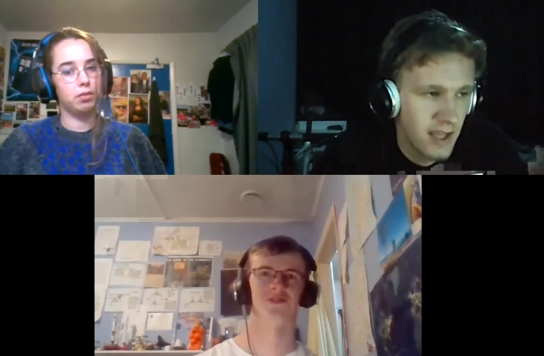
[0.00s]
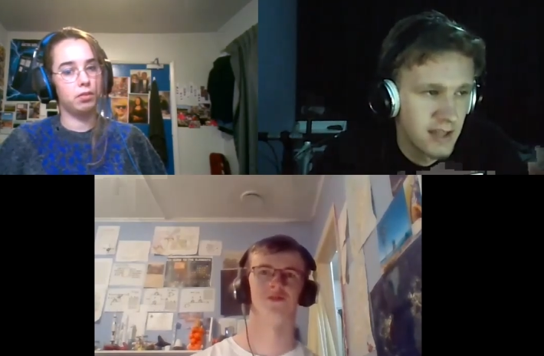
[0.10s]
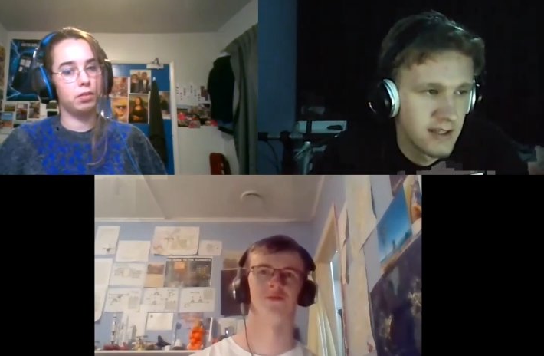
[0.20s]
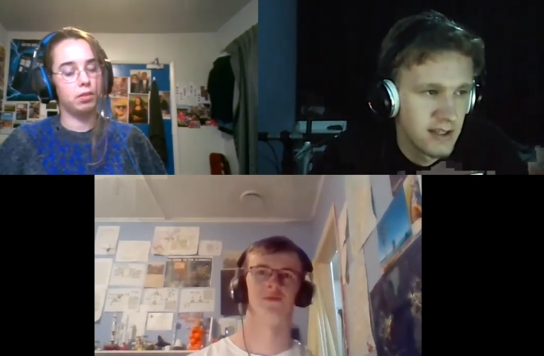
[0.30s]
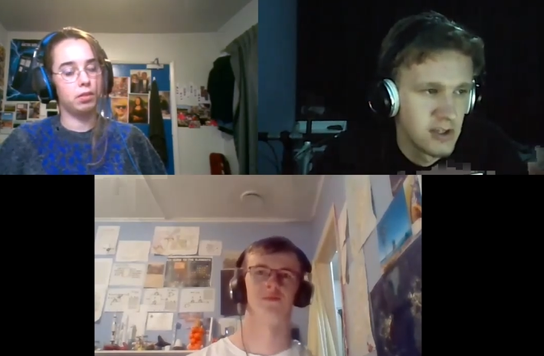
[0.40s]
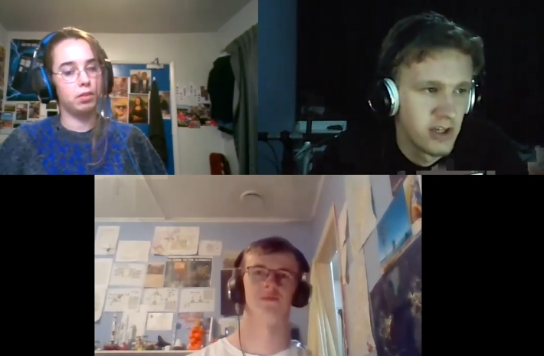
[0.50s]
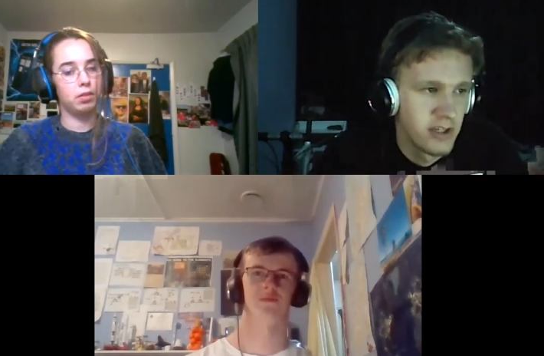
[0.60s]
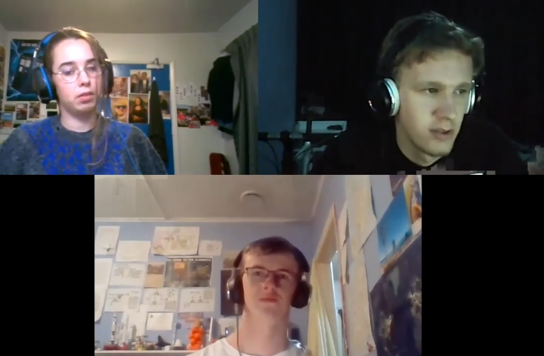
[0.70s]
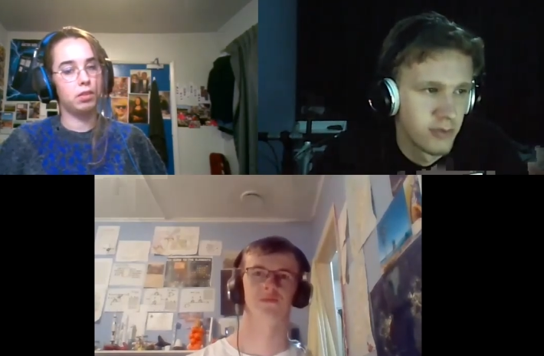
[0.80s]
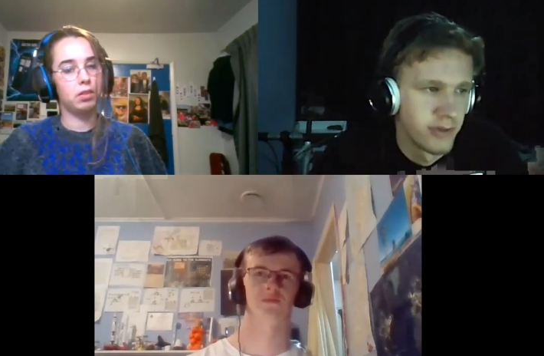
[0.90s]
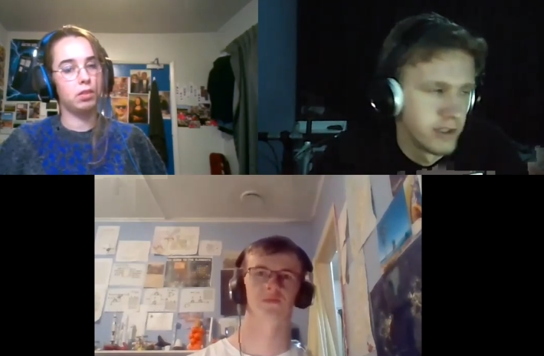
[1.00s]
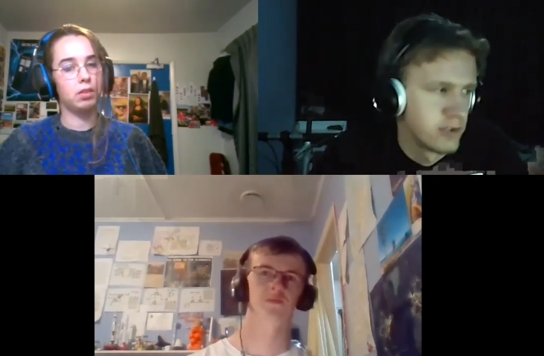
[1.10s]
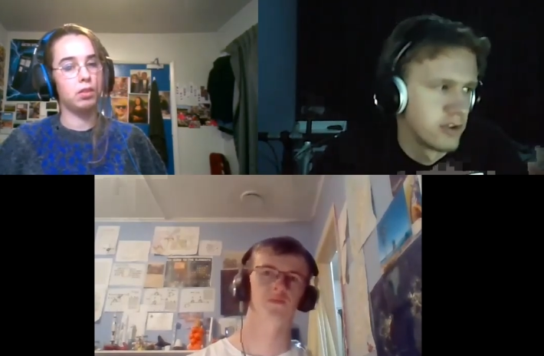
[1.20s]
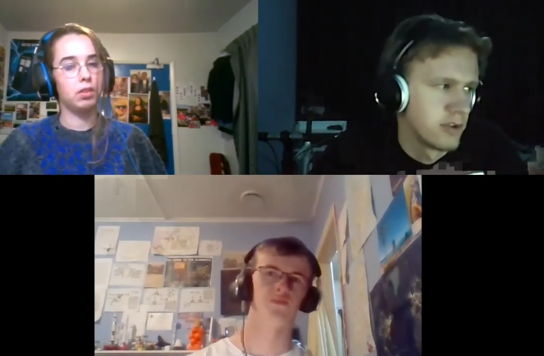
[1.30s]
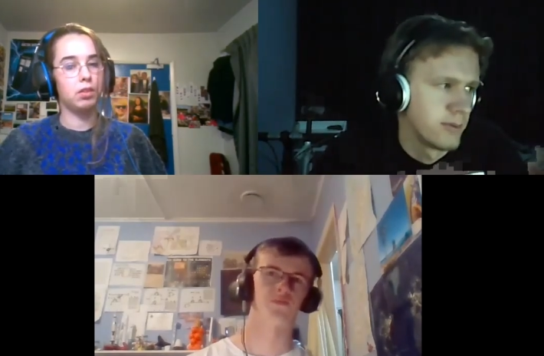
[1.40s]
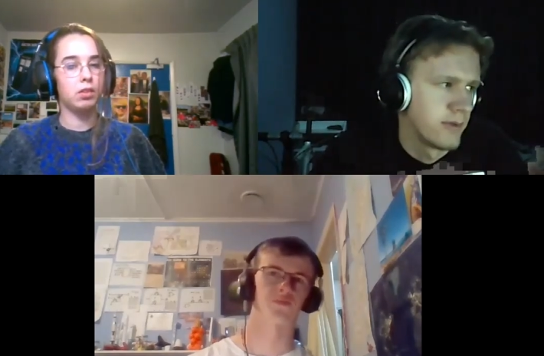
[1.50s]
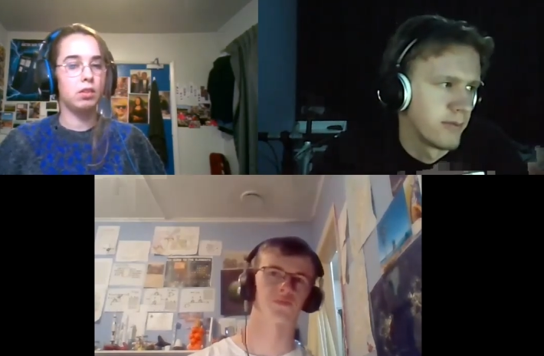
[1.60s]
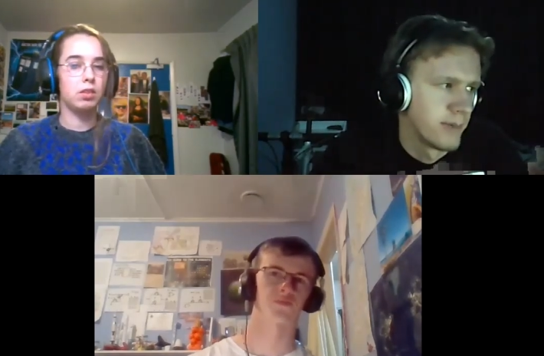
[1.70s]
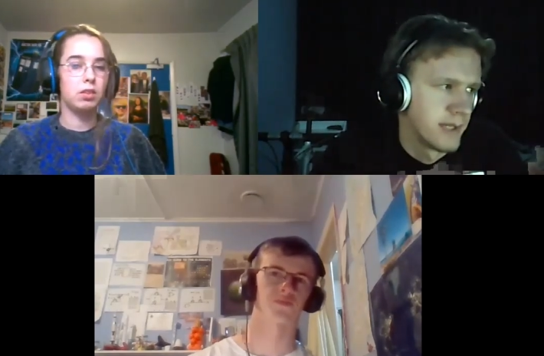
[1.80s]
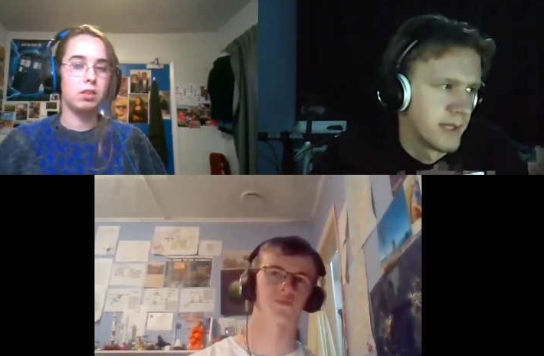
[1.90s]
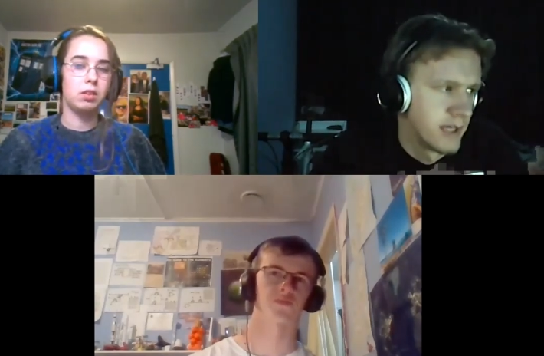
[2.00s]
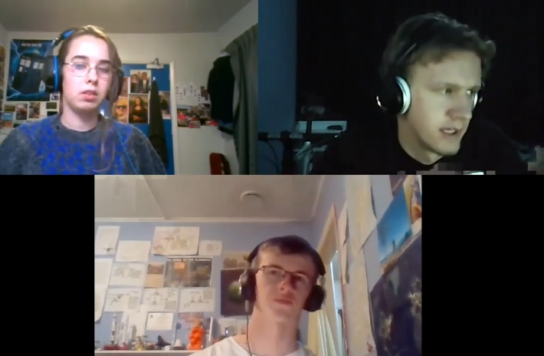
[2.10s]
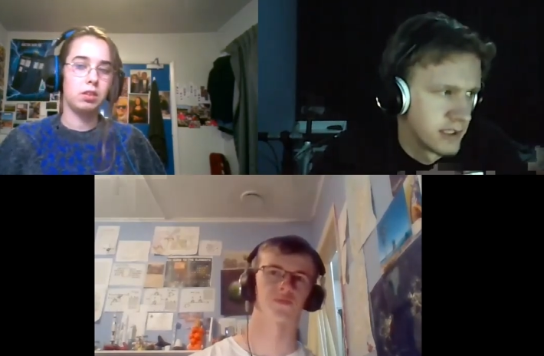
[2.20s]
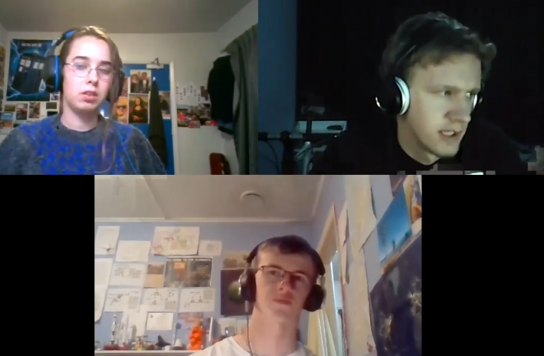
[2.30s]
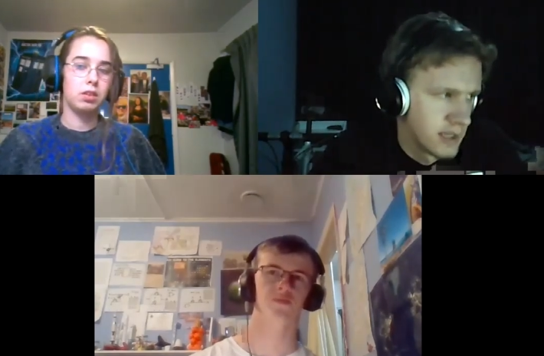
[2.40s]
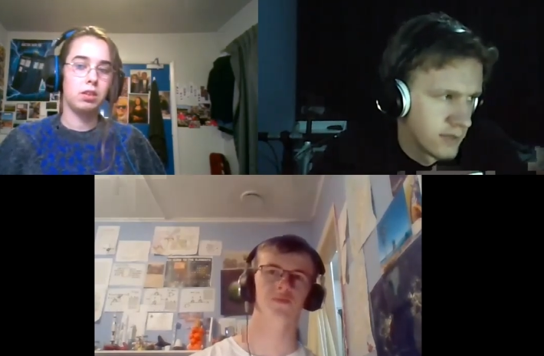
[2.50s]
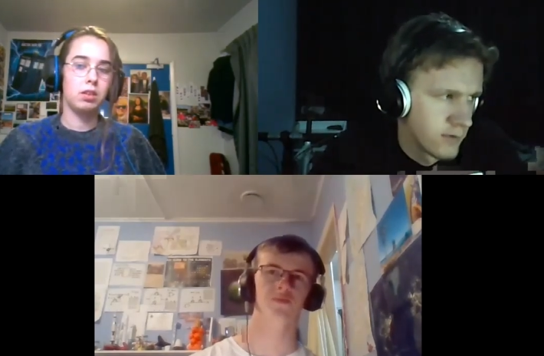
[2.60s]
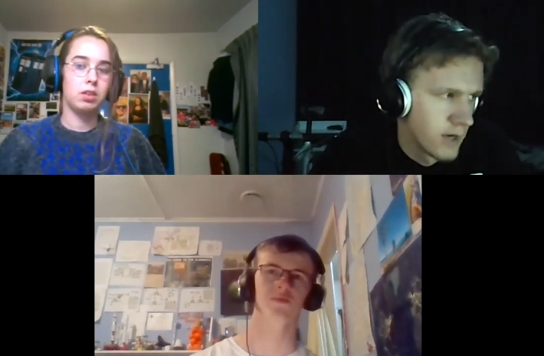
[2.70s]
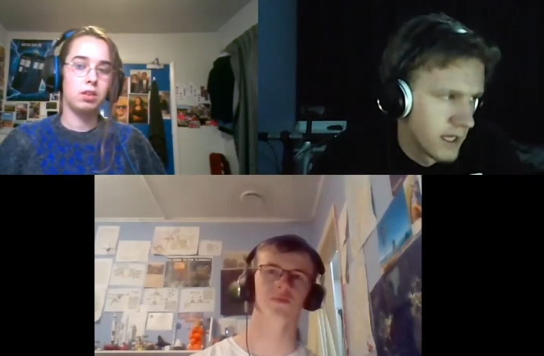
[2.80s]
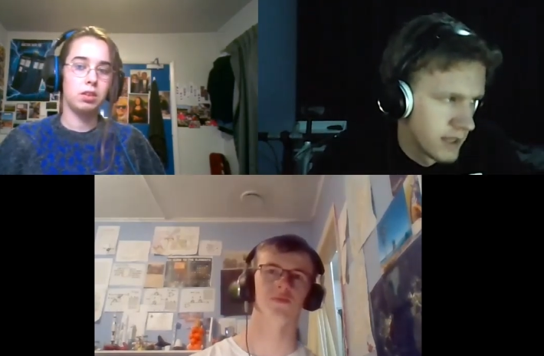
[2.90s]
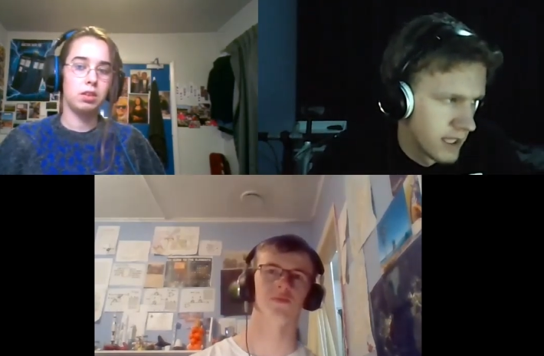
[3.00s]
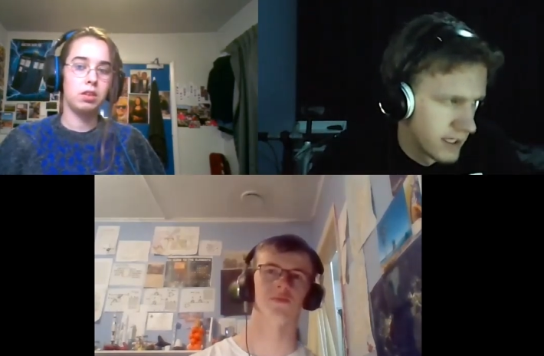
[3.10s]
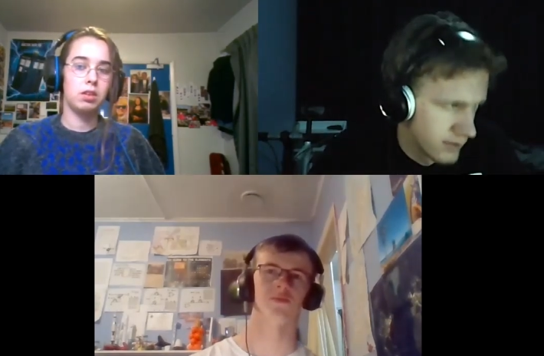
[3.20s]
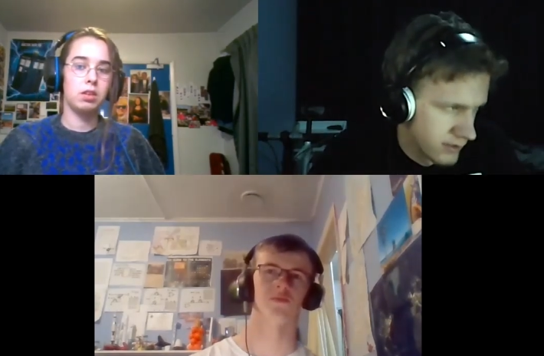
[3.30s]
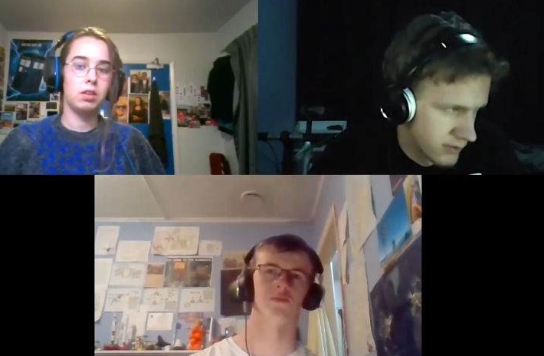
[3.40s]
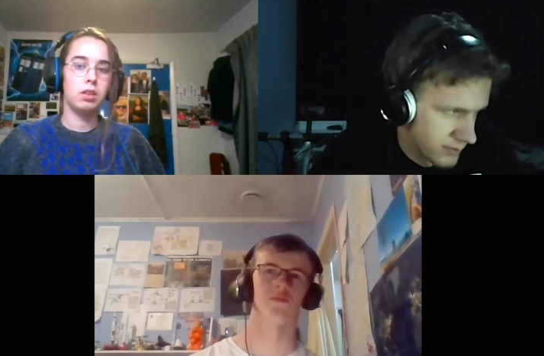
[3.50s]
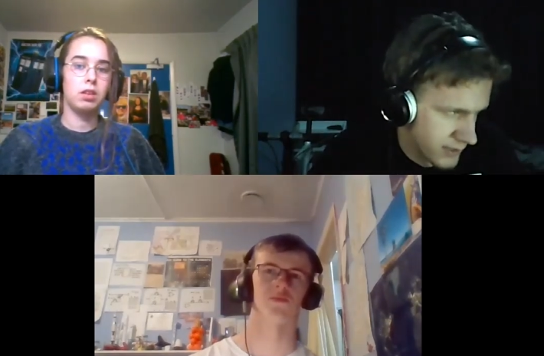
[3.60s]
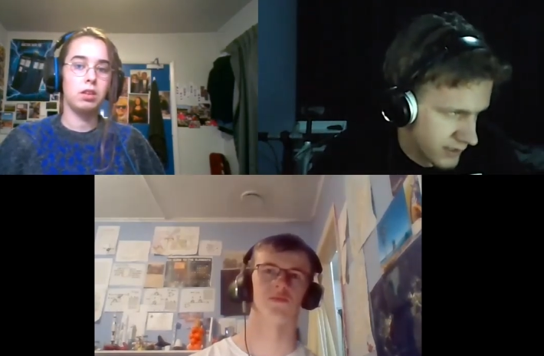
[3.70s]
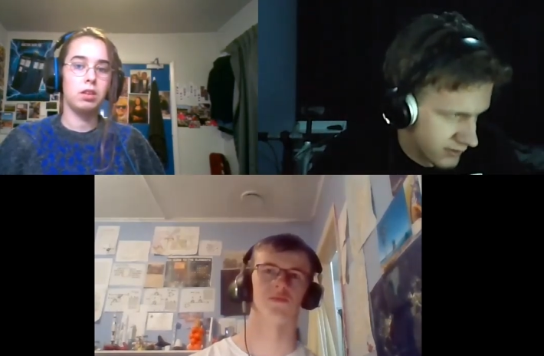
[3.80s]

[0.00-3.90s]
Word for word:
Speaker 1: 1893 showed it to be from a teenager and therefore unlikely to be